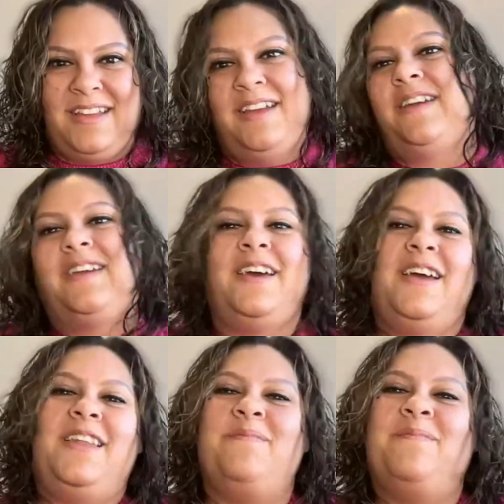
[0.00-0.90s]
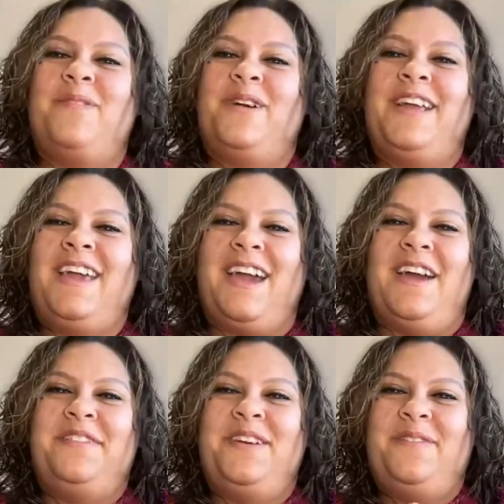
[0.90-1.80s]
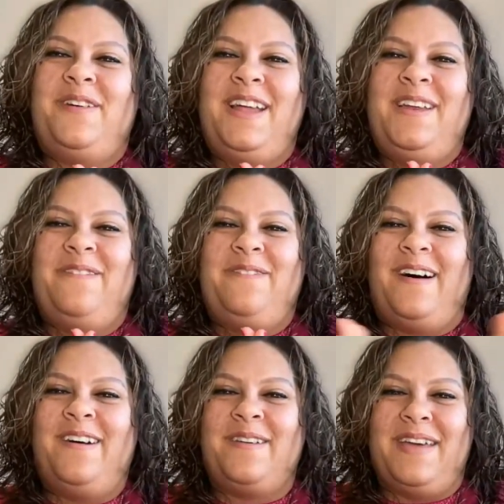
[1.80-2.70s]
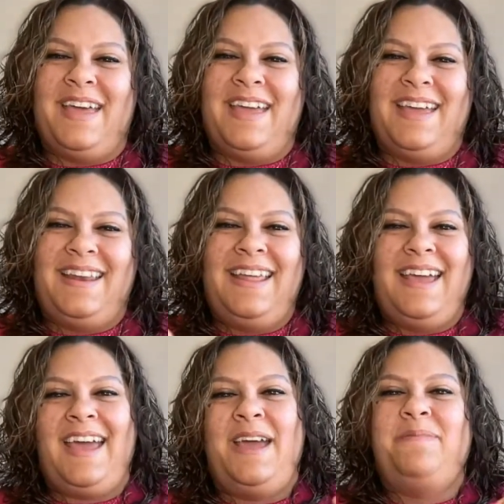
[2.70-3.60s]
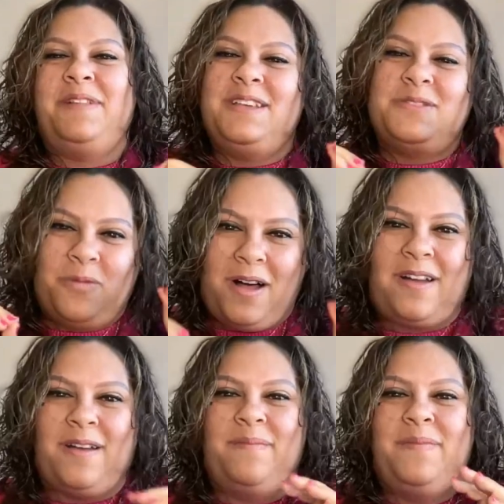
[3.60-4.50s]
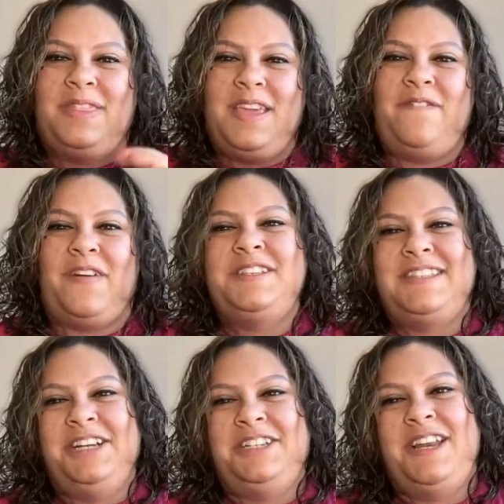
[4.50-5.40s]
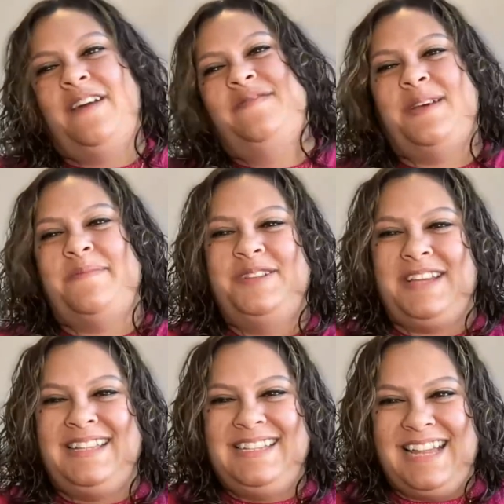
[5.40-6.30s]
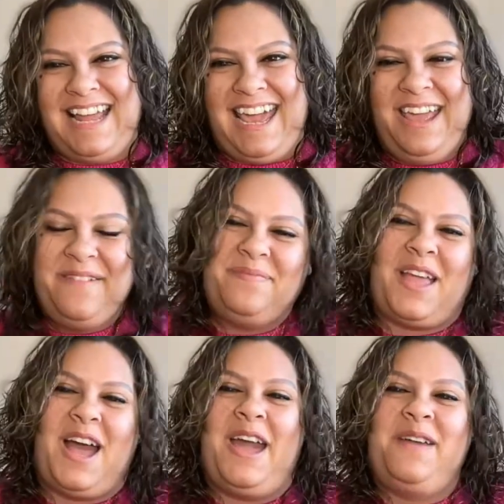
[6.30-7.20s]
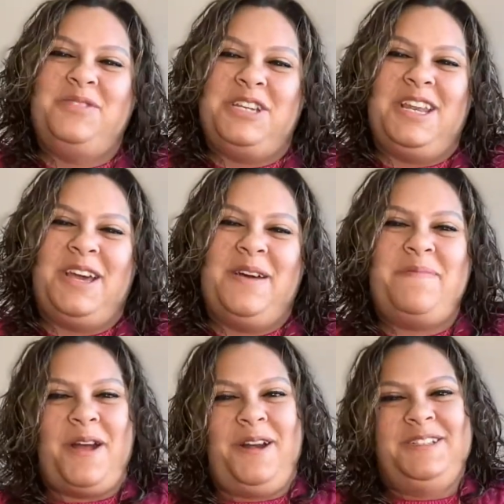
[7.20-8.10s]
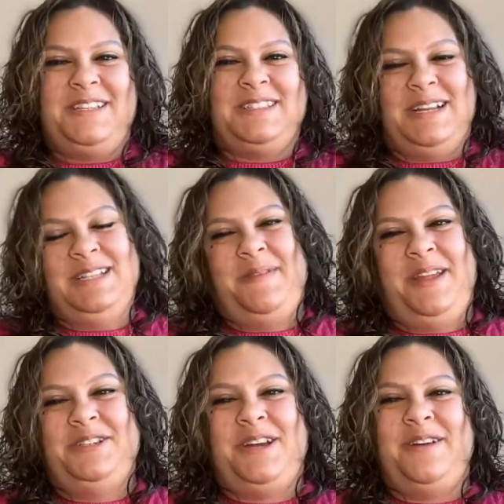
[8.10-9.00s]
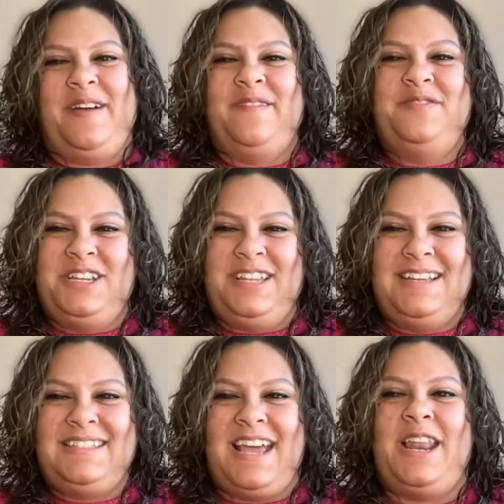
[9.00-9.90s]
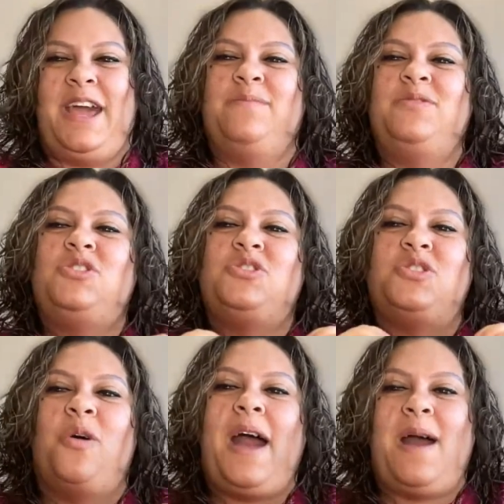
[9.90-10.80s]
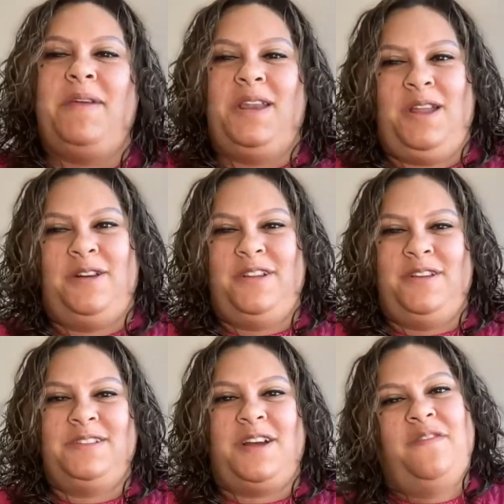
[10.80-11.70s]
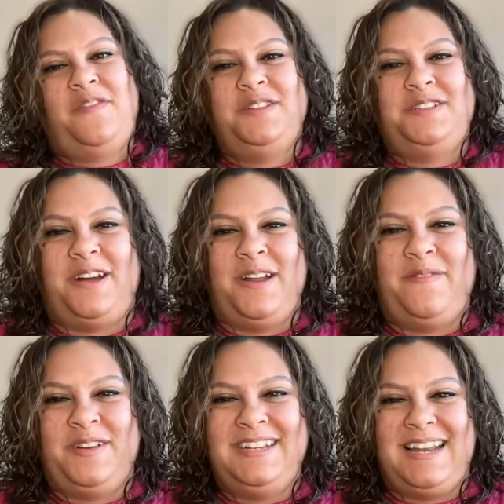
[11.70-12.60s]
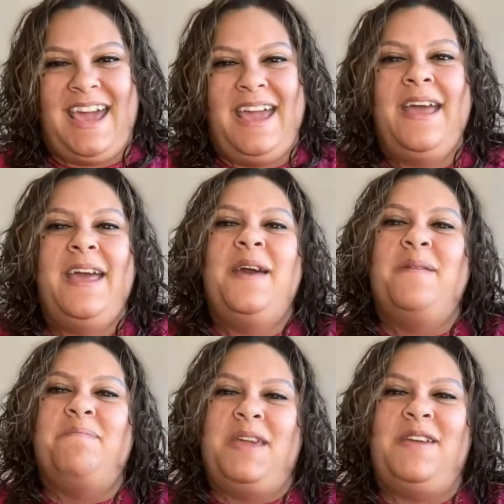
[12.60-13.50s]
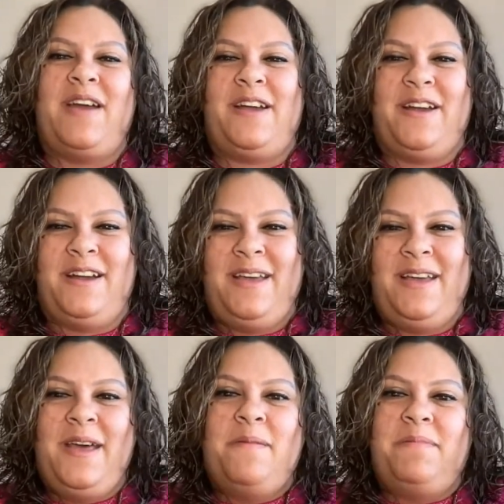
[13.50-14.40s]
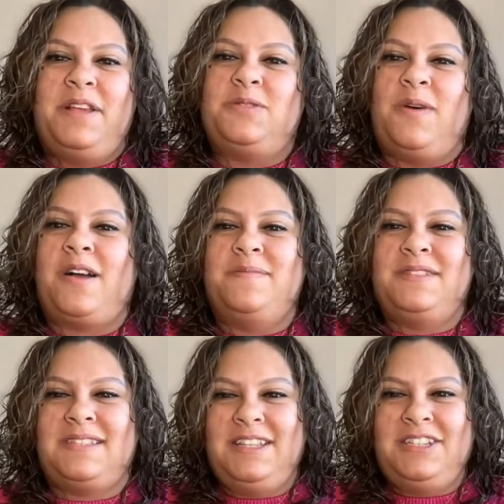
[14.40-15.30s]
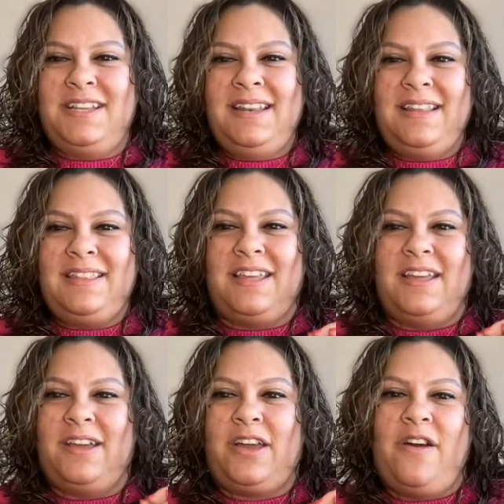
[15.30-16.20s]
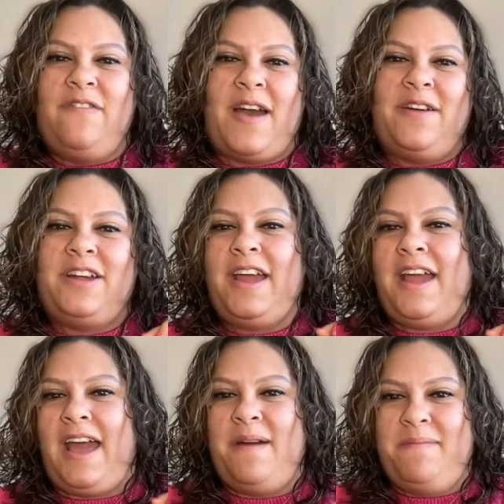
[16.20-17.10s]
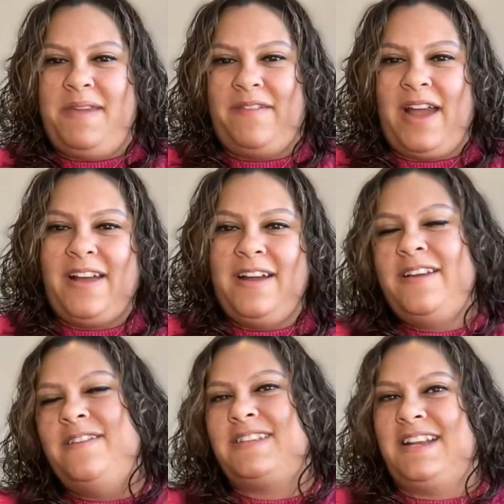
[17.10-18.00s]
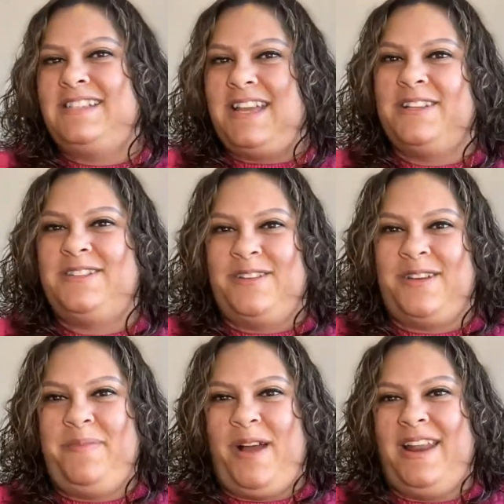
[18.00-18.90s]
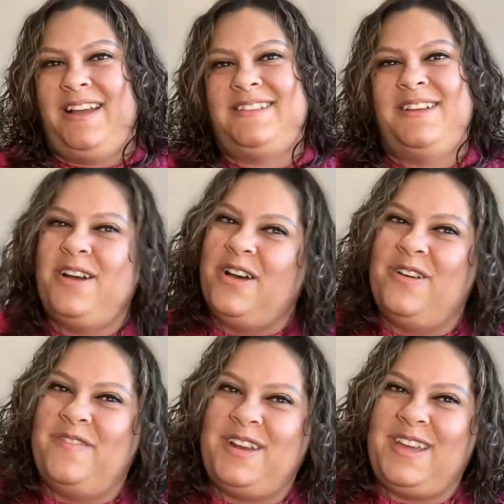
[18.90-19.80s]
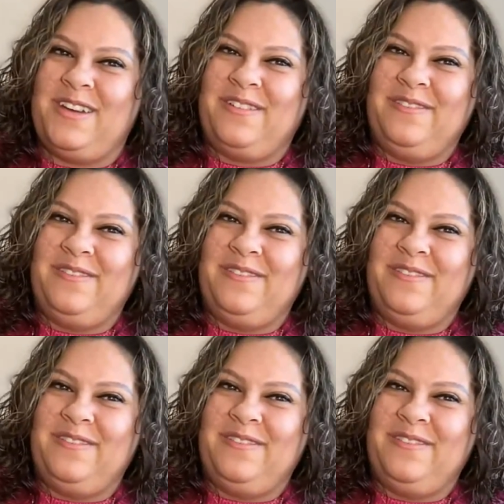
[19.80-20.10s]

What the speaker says: Good morning, everyone. Welcome in, and please welcome the first session of Demo Day today. I am Gina, Partner Success Manager at Rev Genius, and I am so happy to introduce our first startup for today, MeetRecord. Please welcome Sachin, the co-founder at MeetRecord, who's going to take us through their product. Over to you.